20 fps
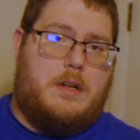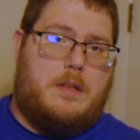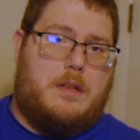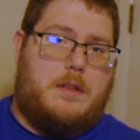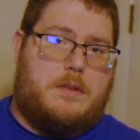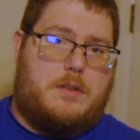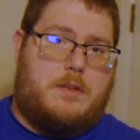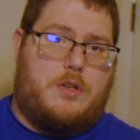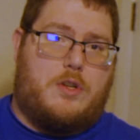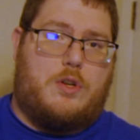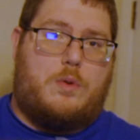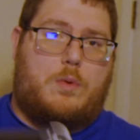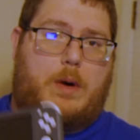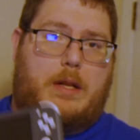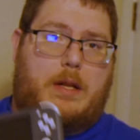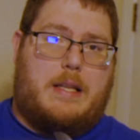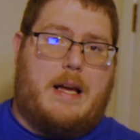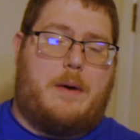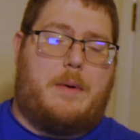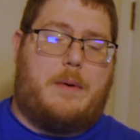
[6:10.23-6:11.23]
to
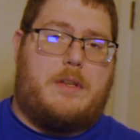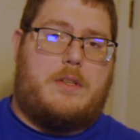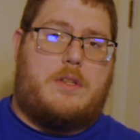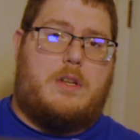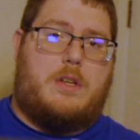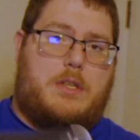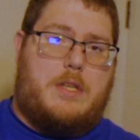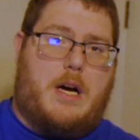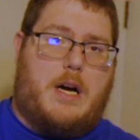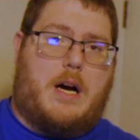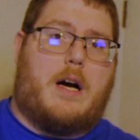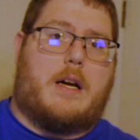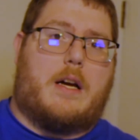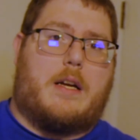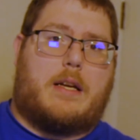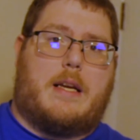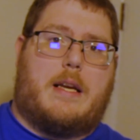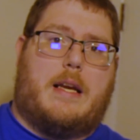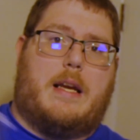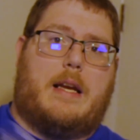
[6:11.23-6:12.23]
allow it to dock
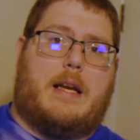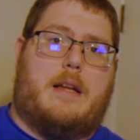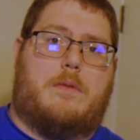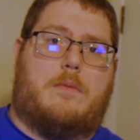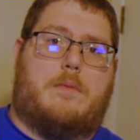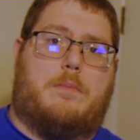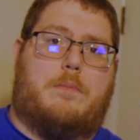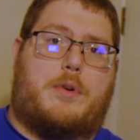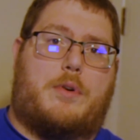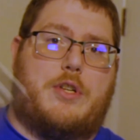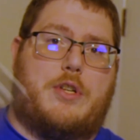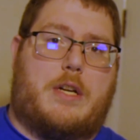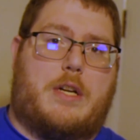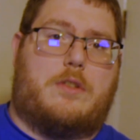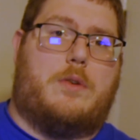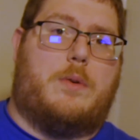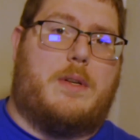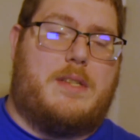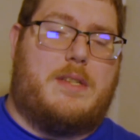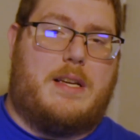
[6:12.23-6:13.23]
and project to
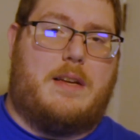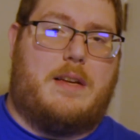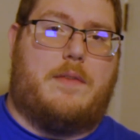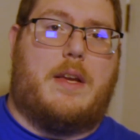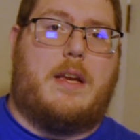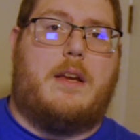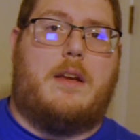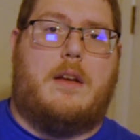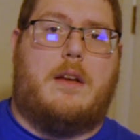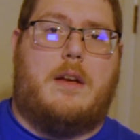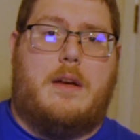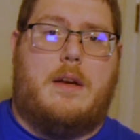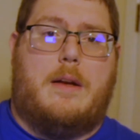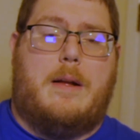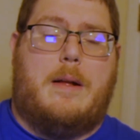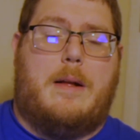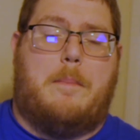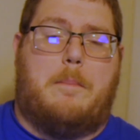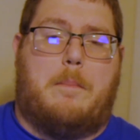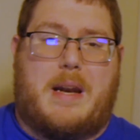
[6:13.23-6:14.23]
a TV,
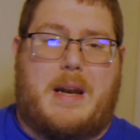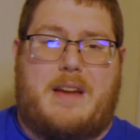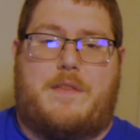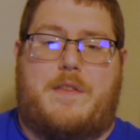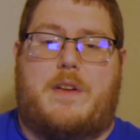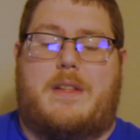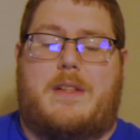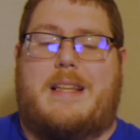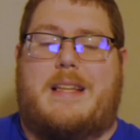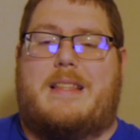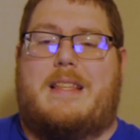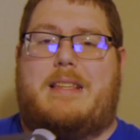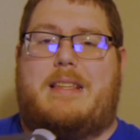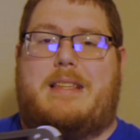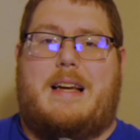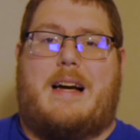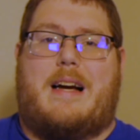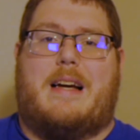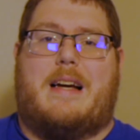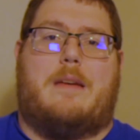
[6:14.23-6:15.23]
but I feel like the
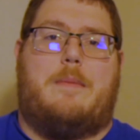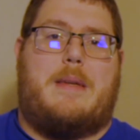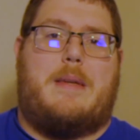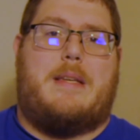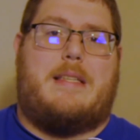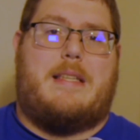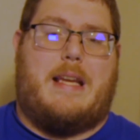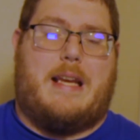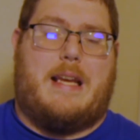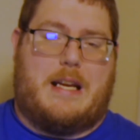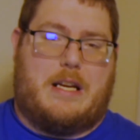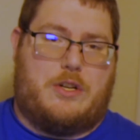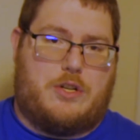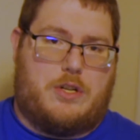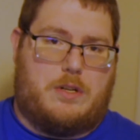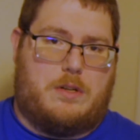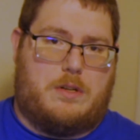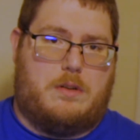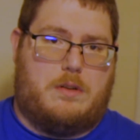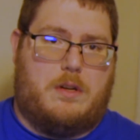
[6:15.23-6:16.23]

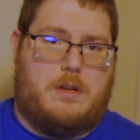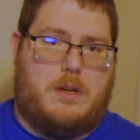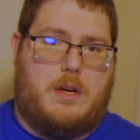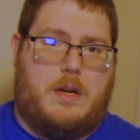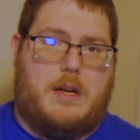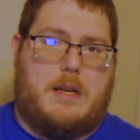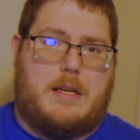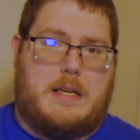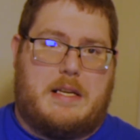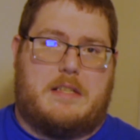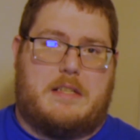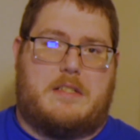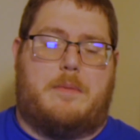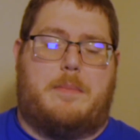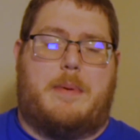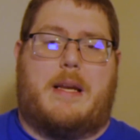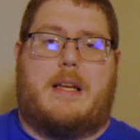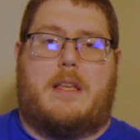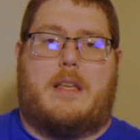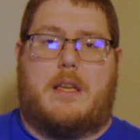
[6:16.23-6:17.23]
documentation needs to be
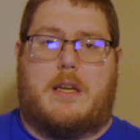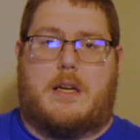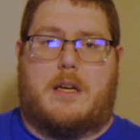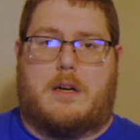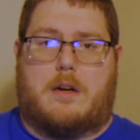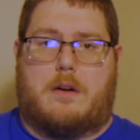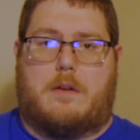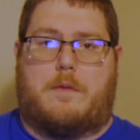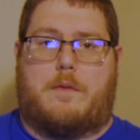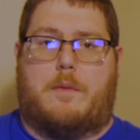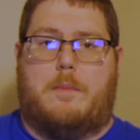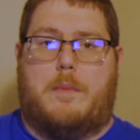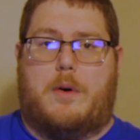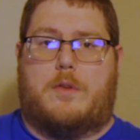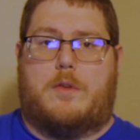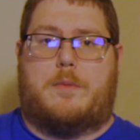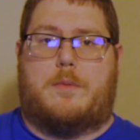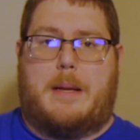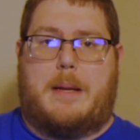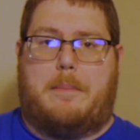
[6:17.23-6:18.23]
clearer for
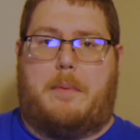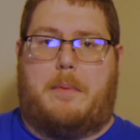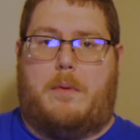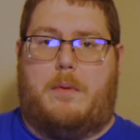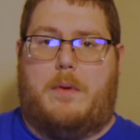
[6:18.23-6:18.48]
most people,